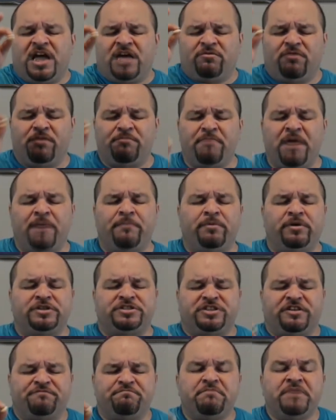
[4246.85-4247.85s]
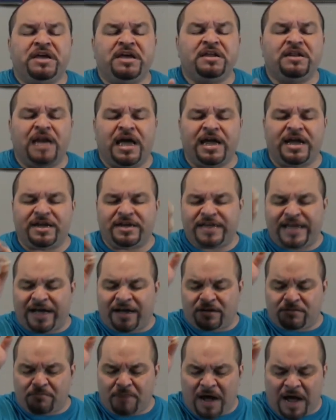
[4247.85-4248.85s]
in remembrance of me laying
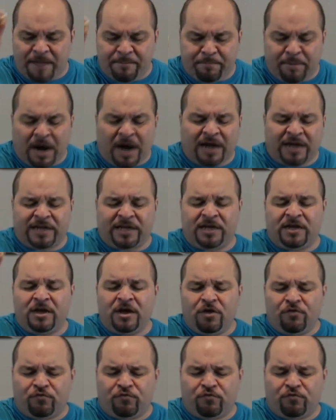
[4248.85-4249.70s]
down my body